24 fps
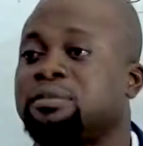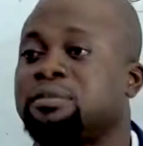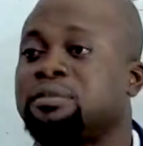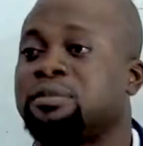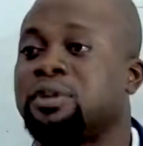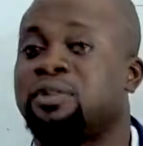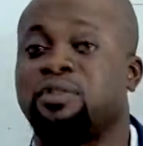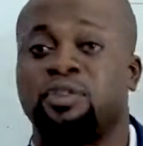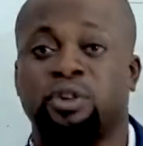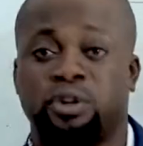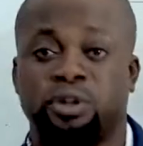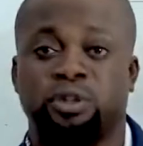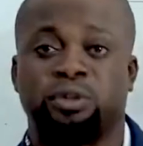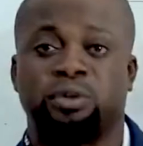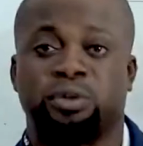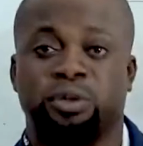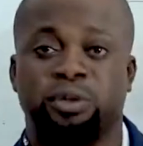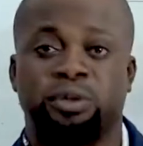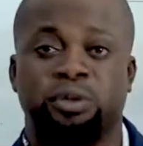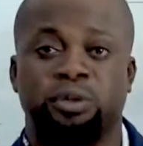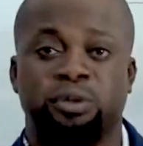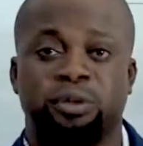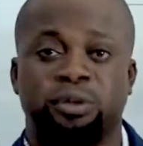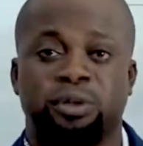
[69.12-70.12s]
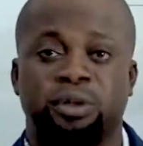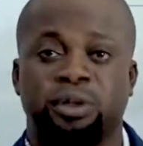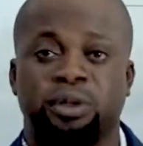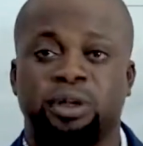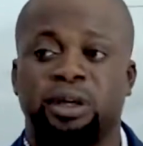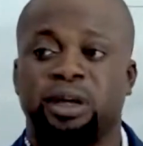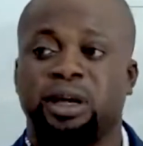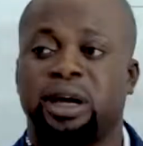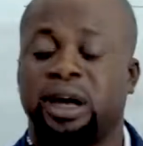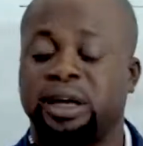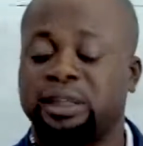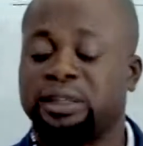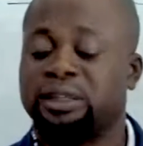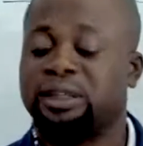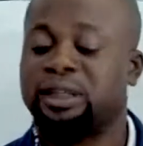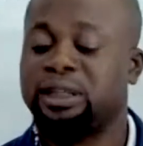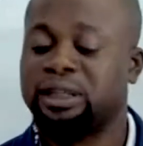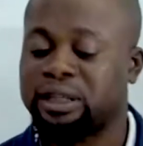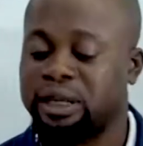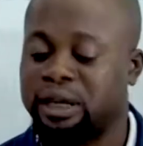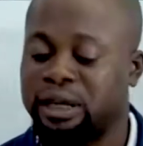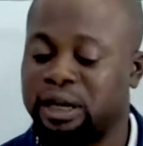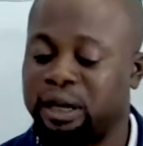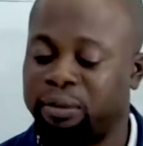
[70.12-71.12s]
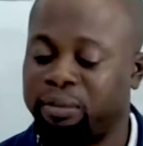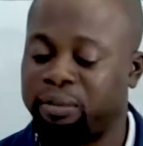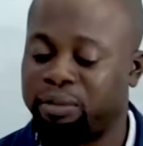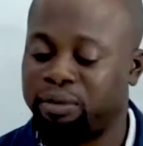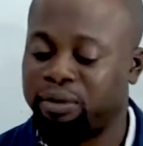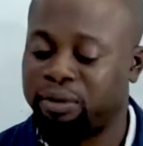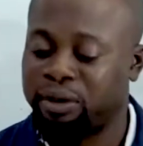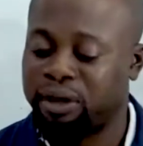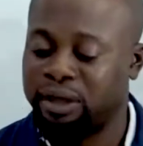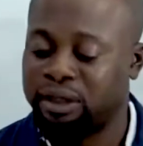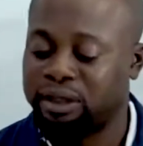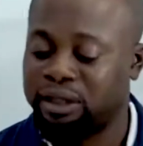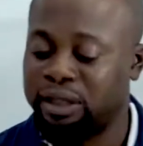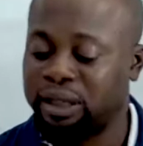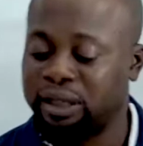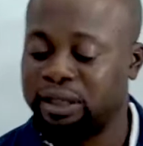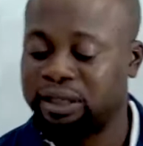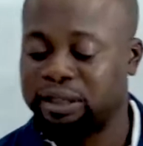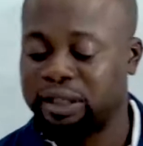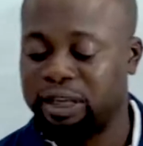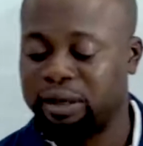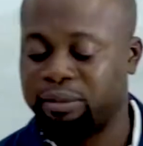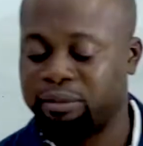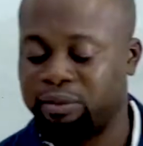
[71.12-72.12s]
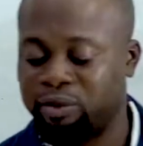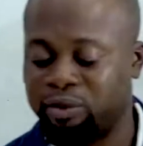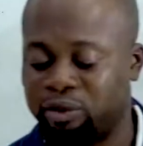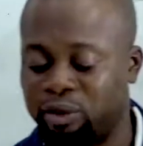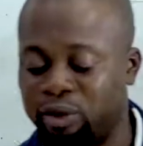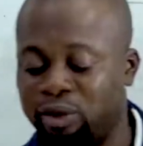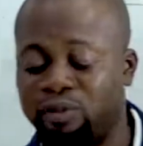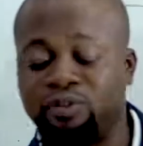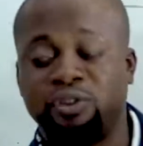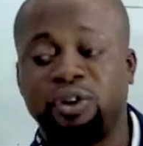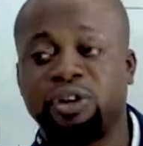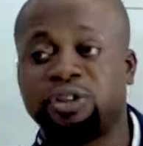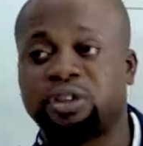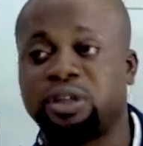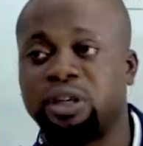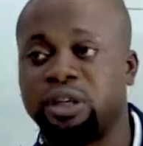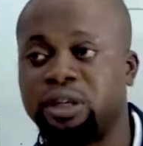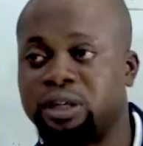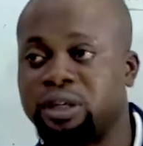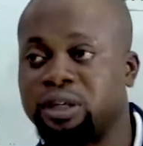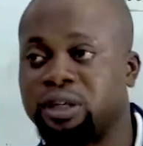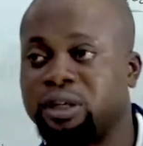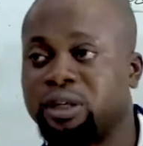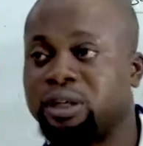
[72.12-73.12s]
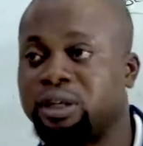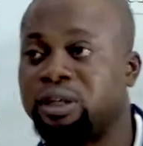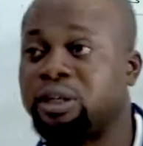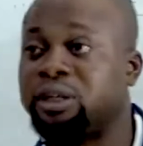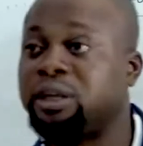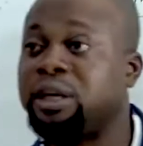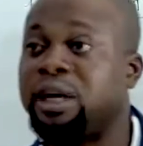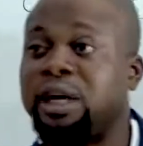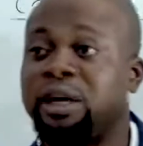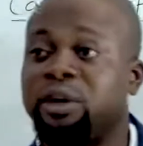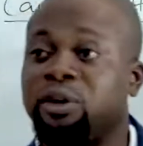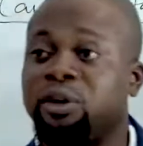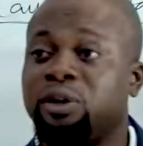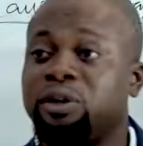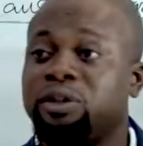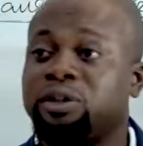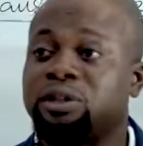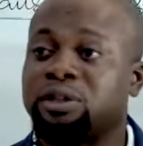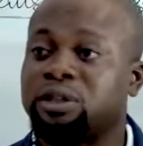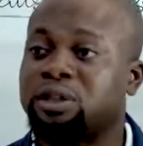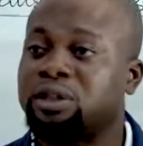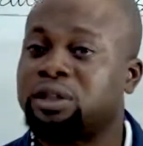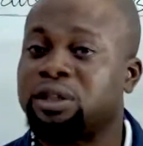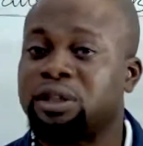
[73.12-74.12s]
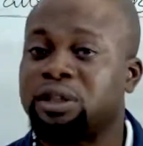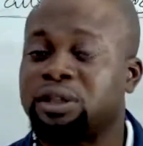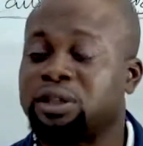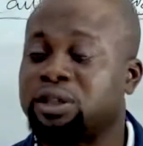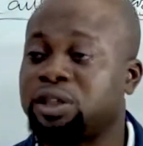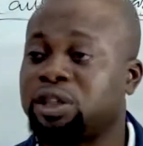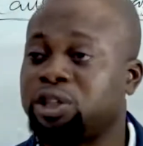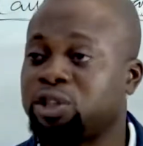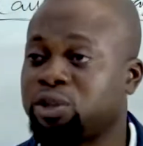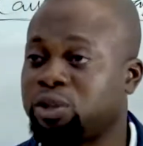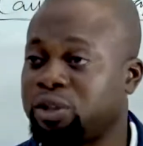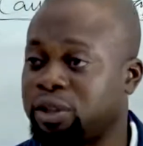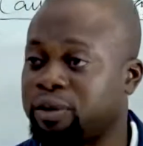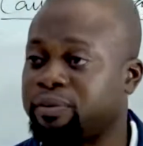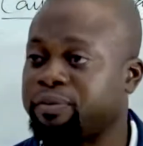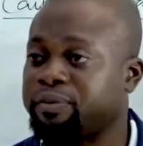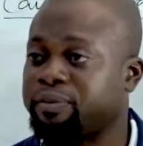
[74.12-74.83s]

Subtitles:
Of course, we know. Accident can happen at any time. Obviously, they are not intentional.